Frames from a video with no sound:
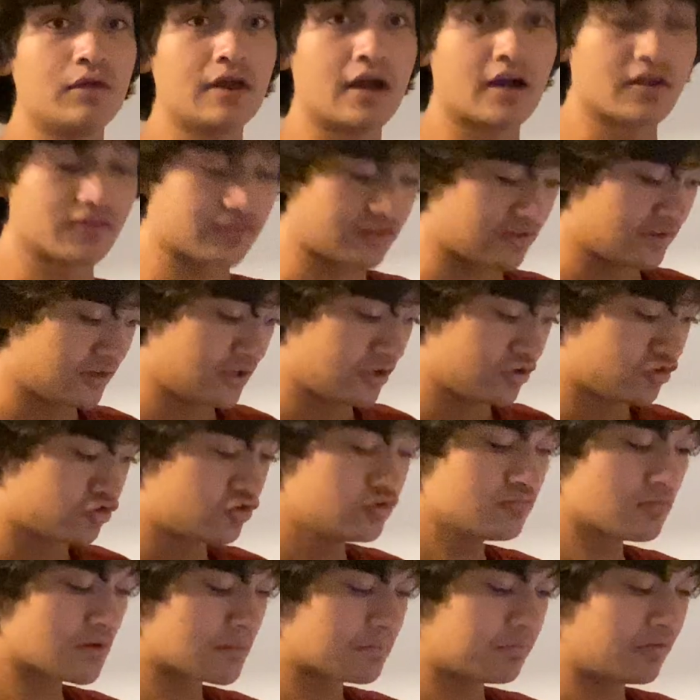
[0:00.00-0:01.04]
got
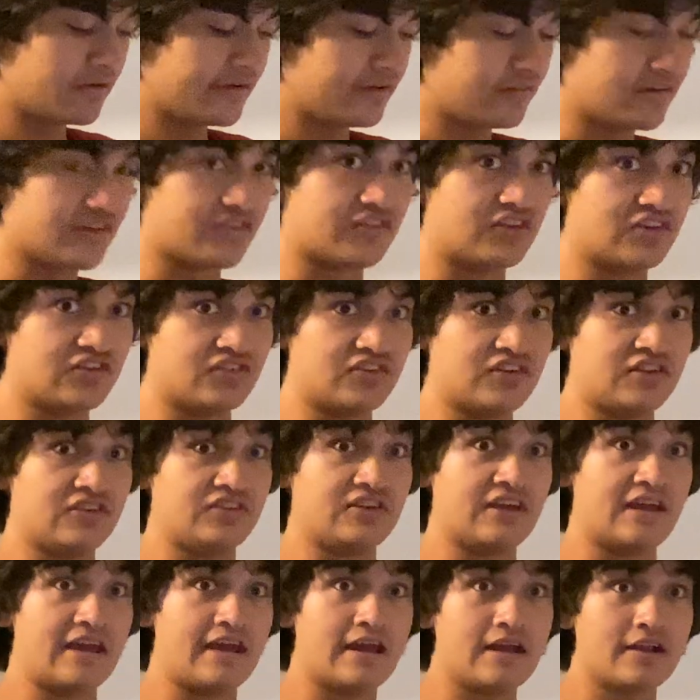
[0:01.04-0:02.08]
2 more playlists
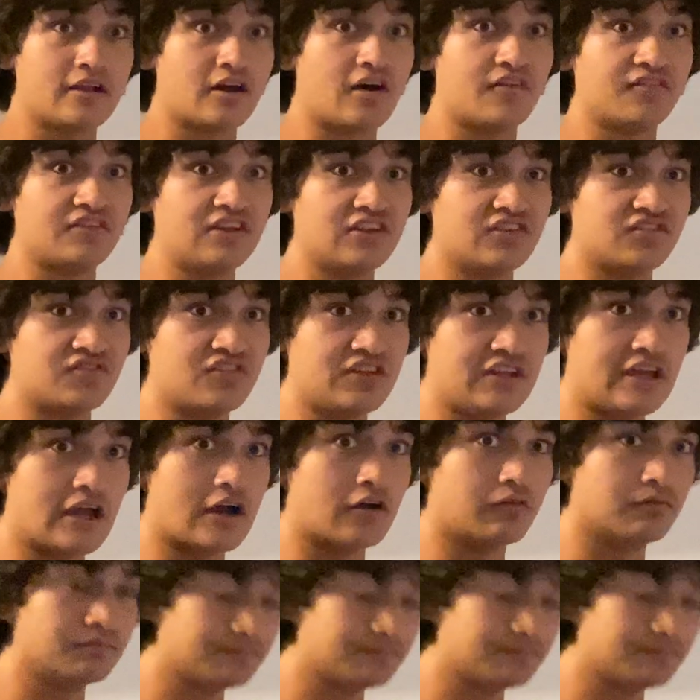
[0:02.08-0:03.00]
to end off this video.